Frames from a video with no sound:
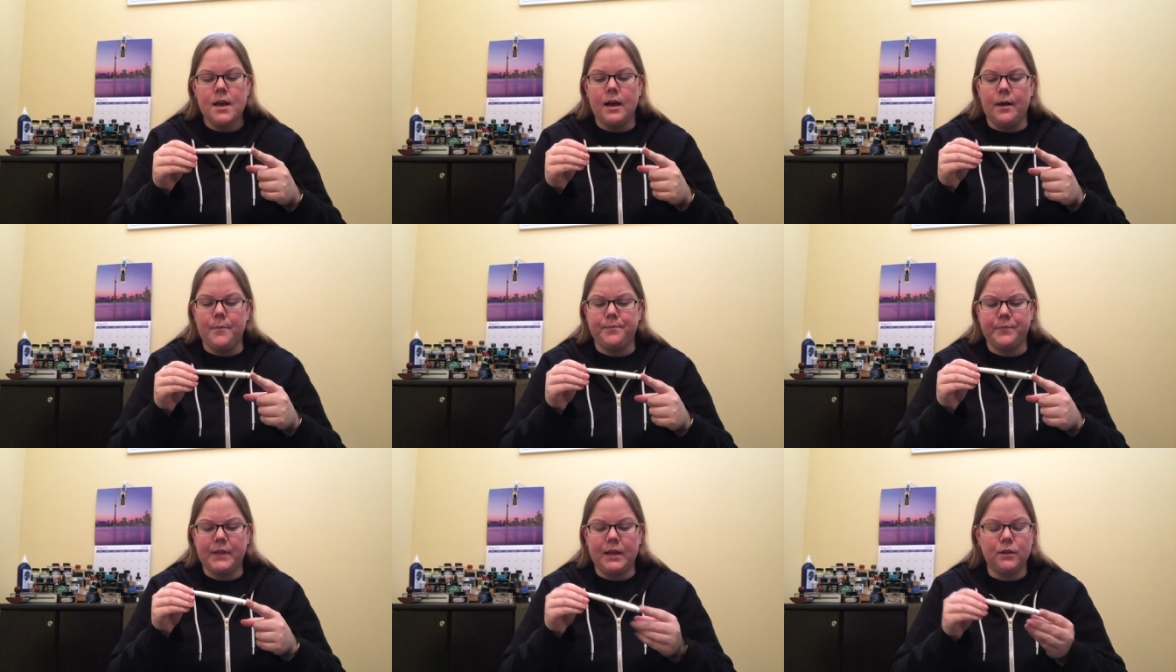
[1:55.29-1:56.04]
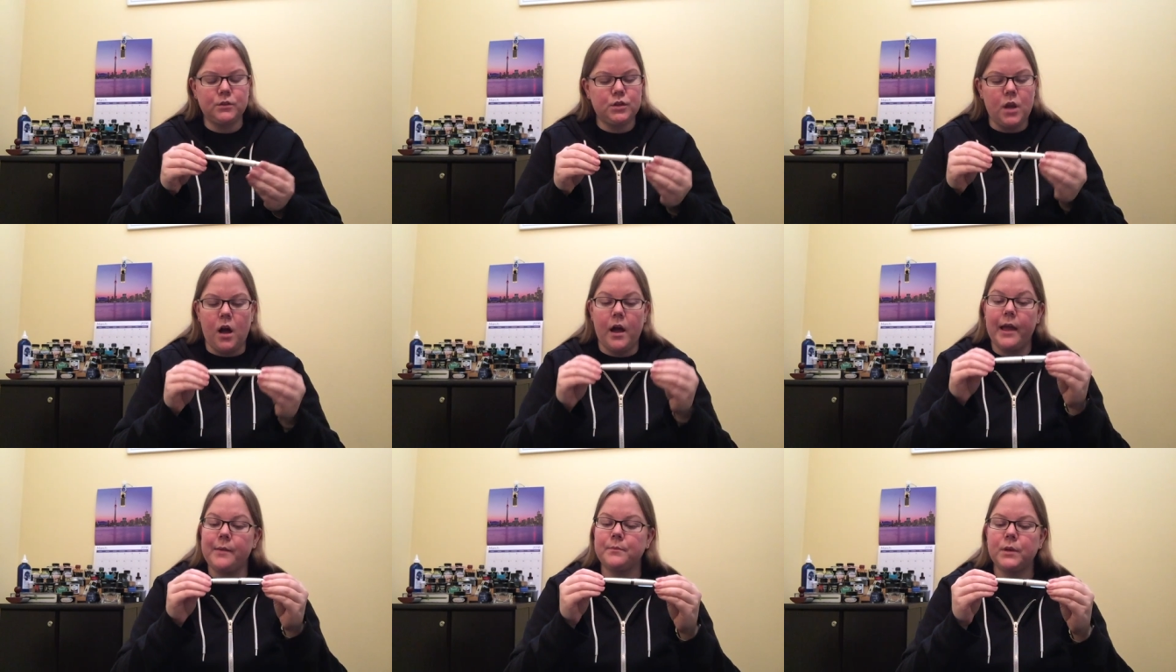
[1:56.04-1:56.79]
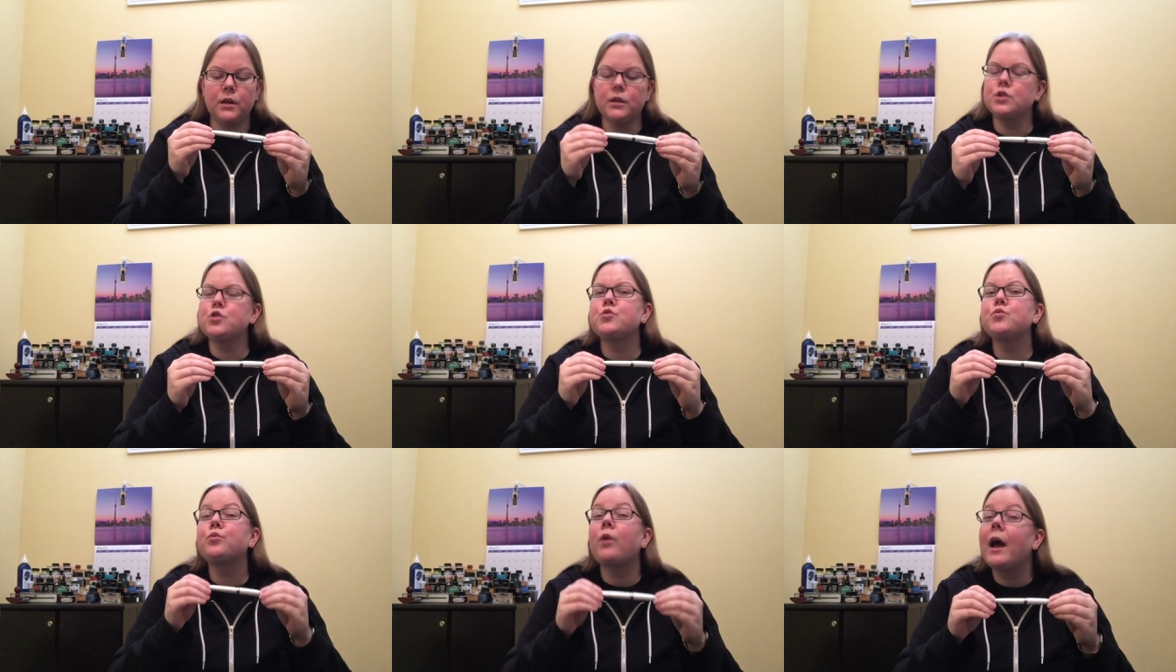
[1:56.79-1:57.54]
Um, and I'll, I'm going to
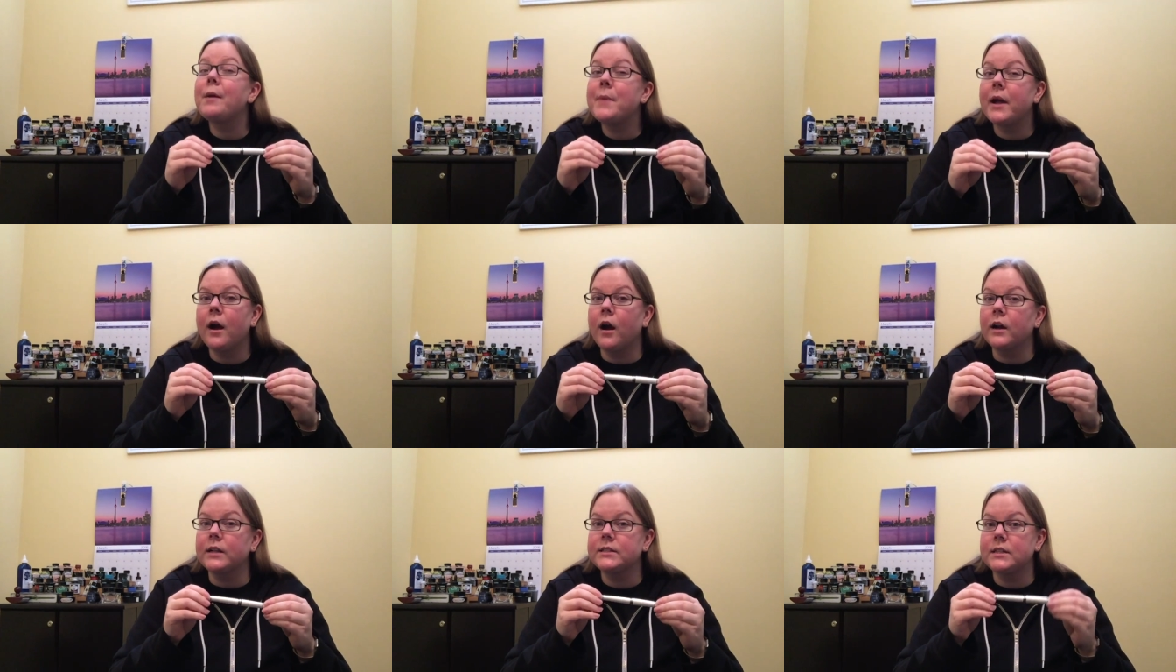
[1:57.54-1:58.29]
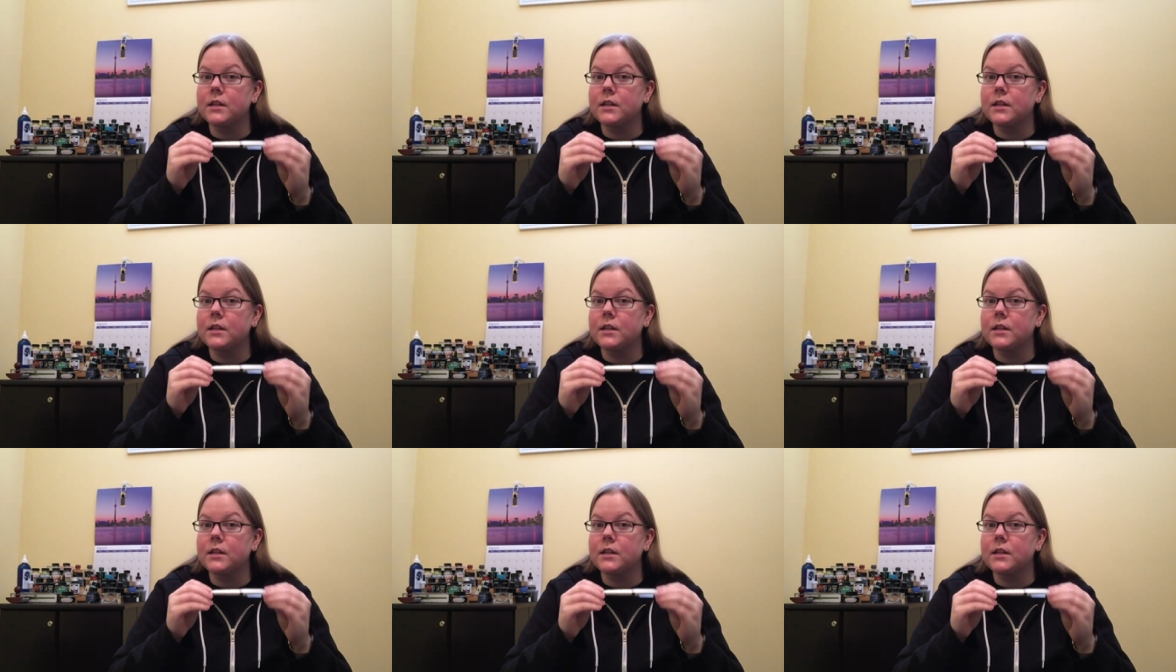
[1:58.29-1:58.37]
try my hardest